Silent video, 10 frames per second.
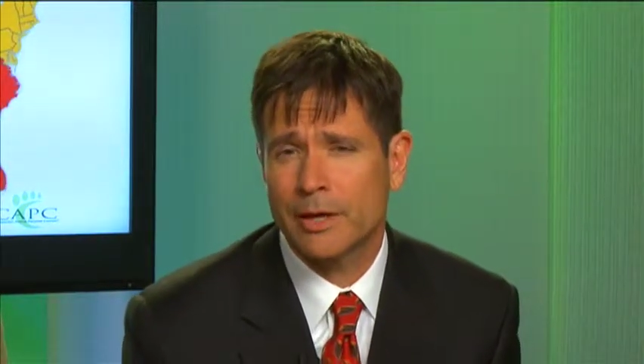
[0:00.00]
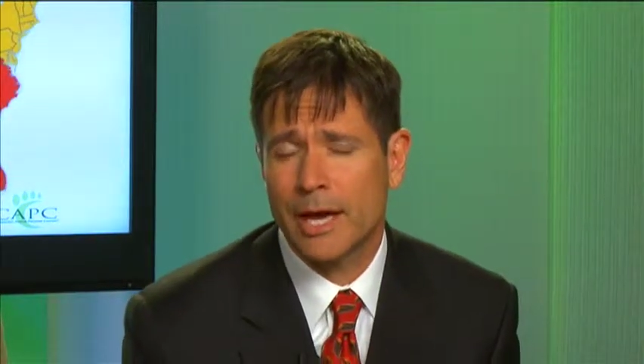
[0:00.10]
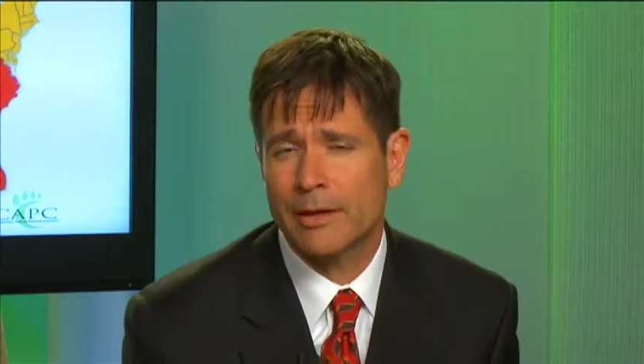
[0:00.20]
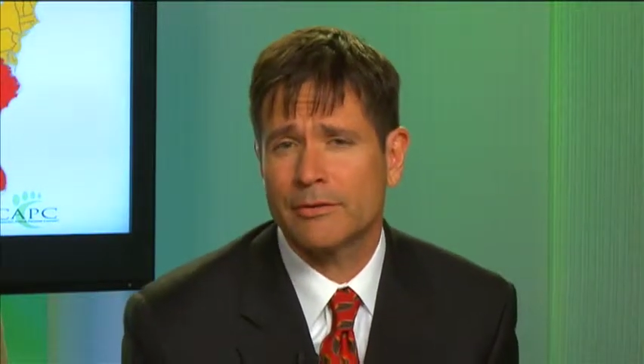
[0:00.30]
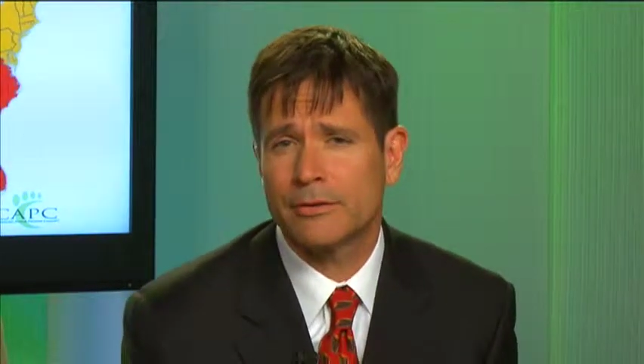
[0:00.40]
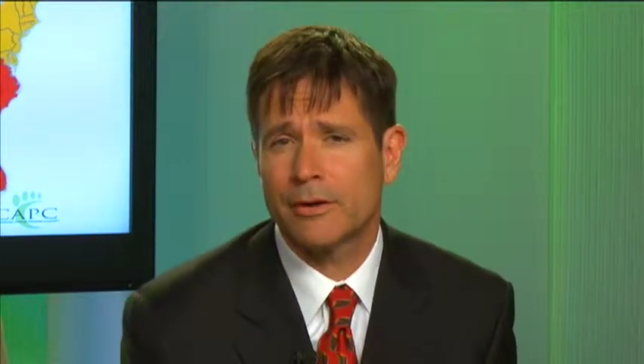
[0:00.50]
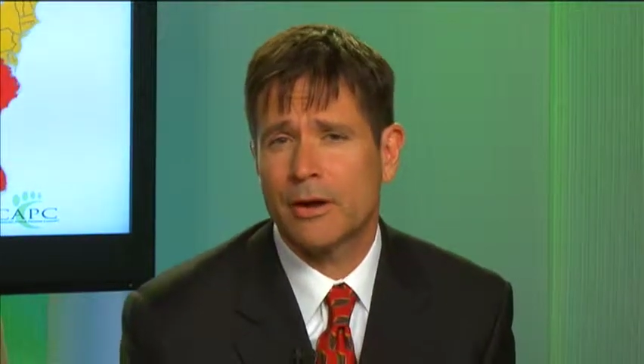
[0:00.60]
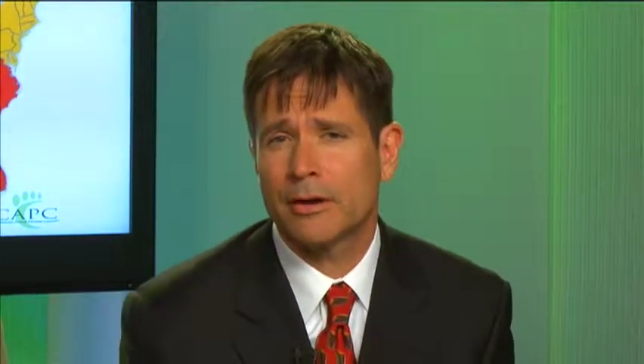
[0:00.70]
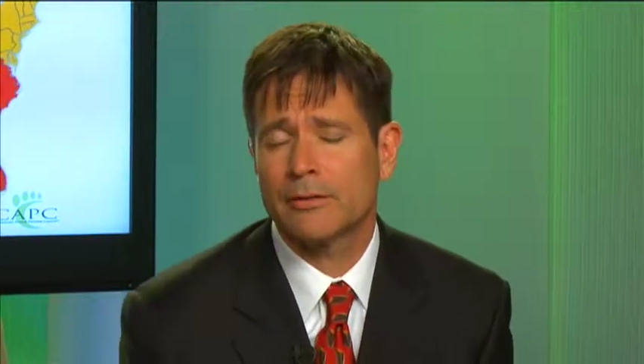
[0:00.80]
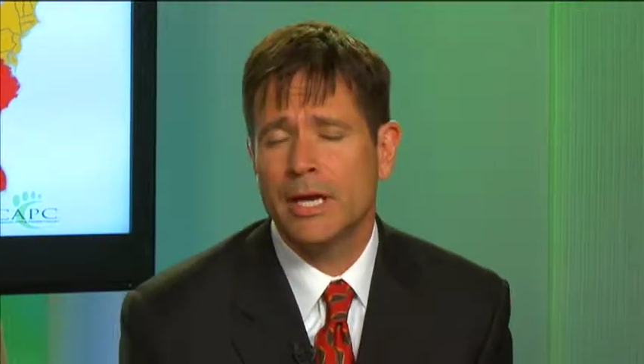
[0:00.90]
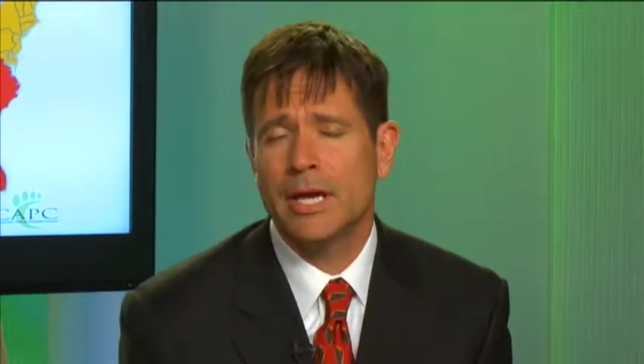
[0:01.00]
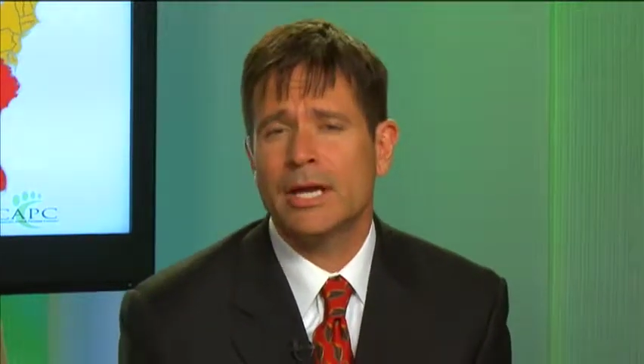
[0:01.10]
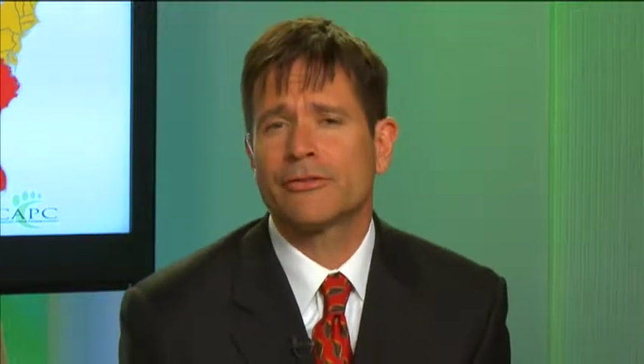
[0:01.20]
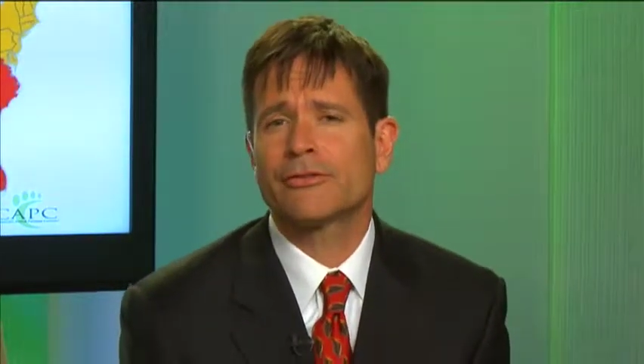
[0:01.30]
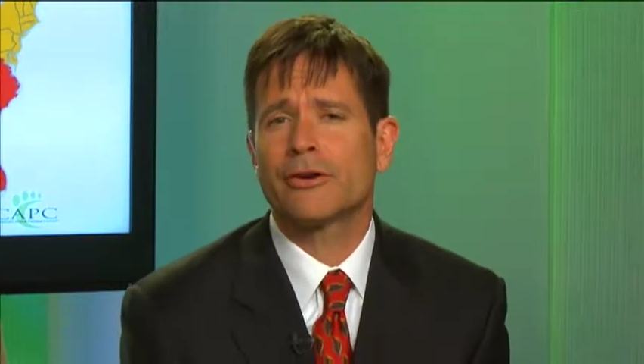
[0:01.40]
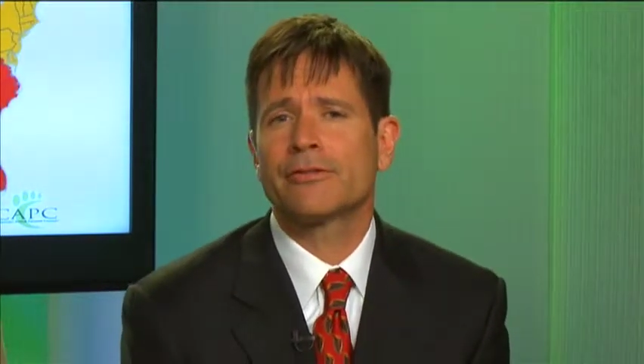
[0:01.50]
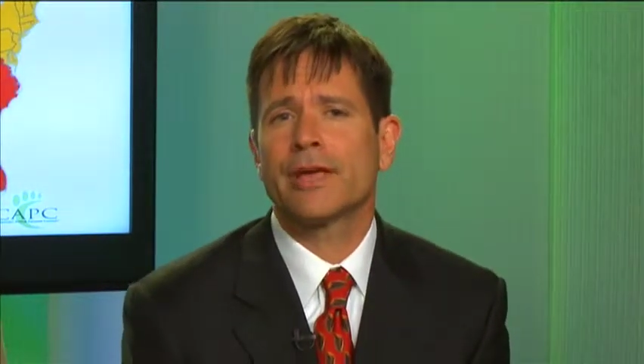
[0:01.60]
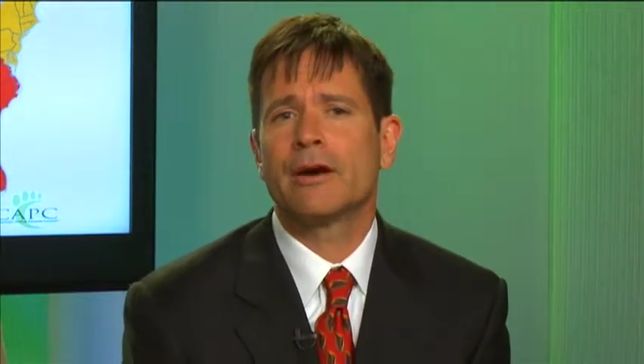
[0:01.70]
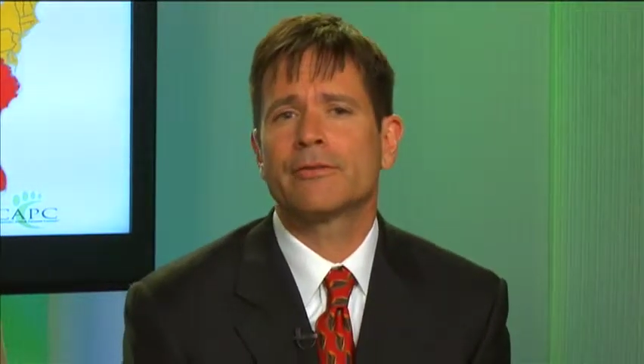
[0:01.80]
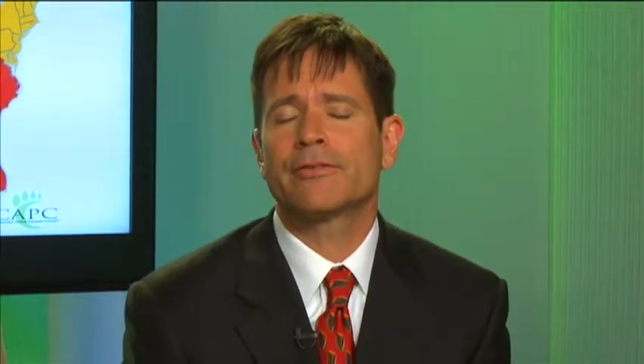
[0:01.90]
cats and dogs, it starts
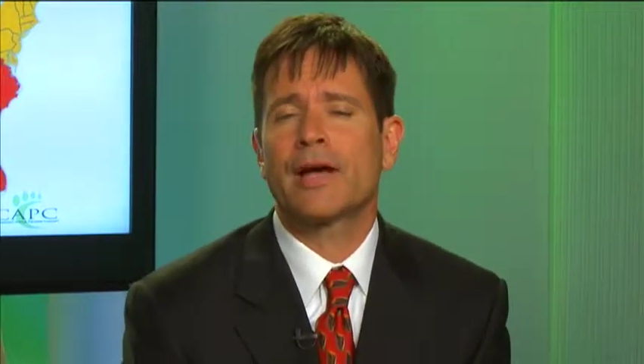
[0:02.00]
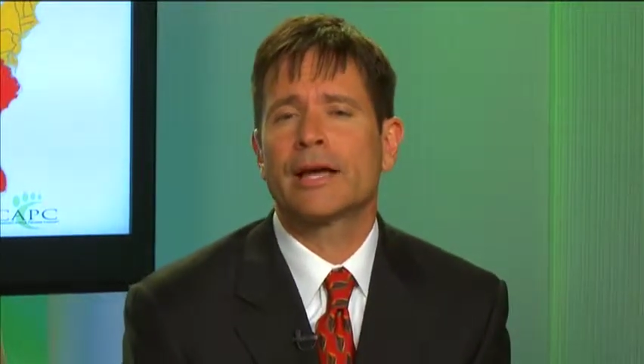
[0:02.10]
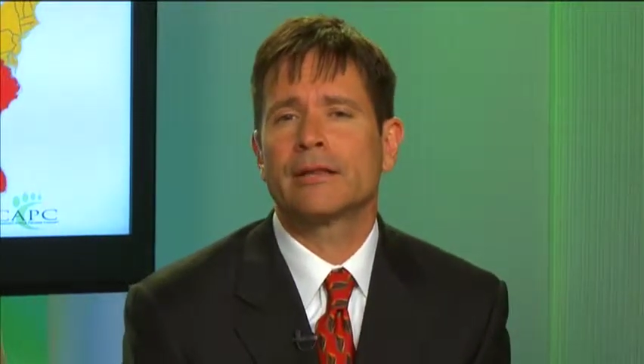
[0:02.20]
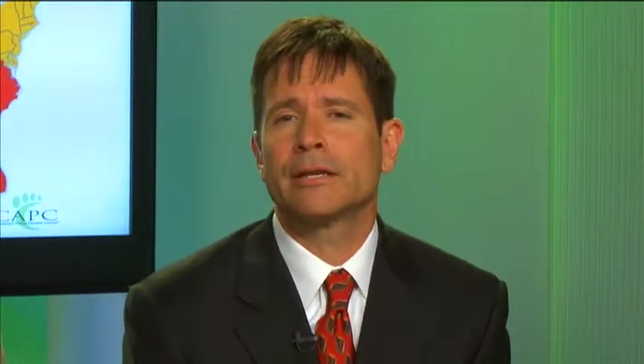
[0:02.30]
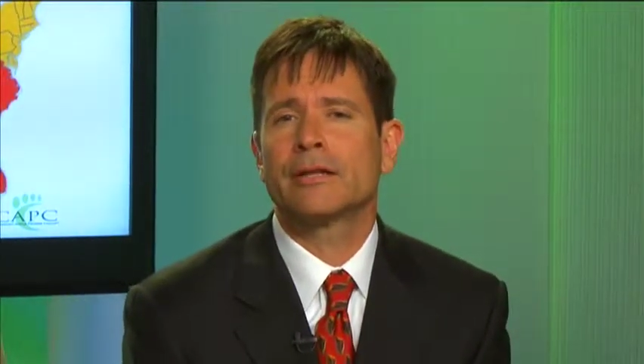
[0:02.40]
out silent.